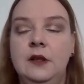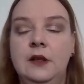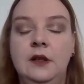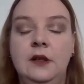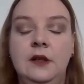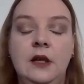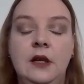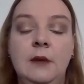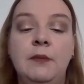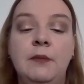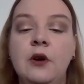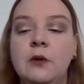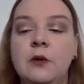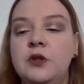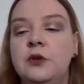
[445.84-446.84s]

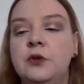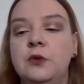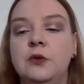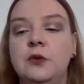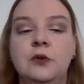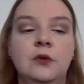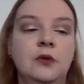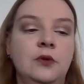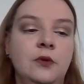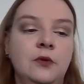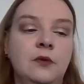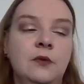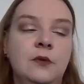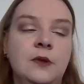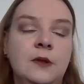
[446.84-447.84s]
approach to
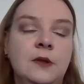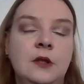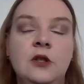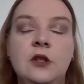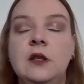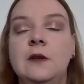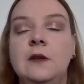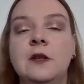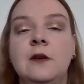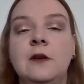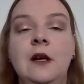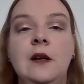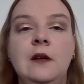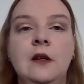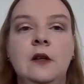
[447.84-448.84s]
digital
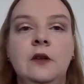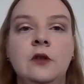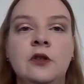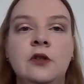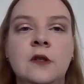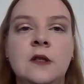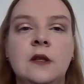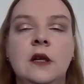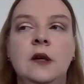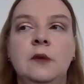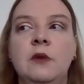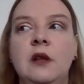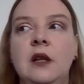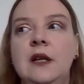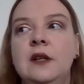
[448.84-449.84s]
scholarly editions, I
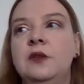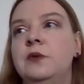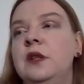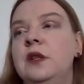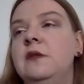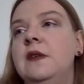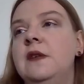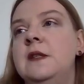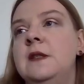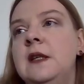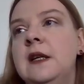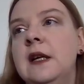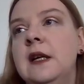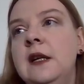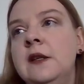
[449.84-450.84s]
would like to
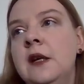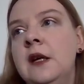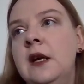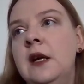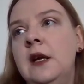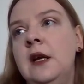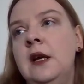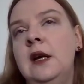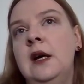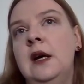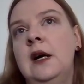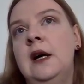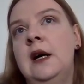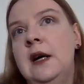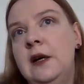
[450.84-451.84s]
investigate
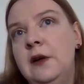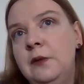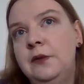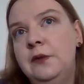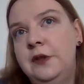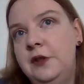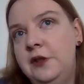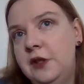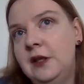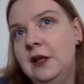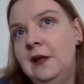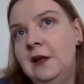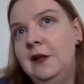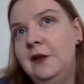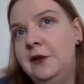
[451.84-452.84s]
how
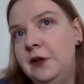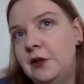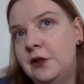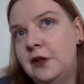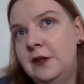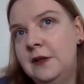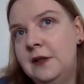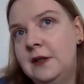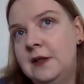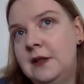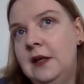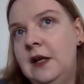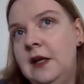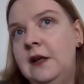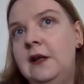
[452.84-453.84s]
digital editions
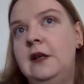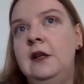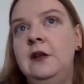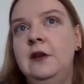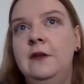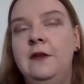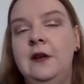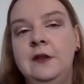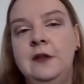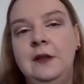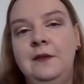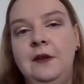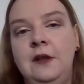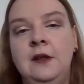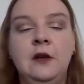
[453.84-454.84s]
are
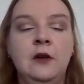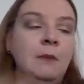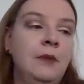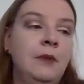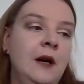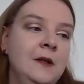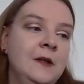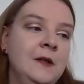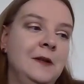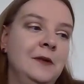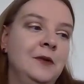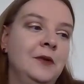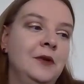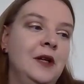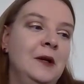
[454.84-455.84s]
innovative in
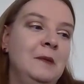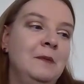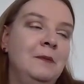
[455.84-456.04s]
comparison to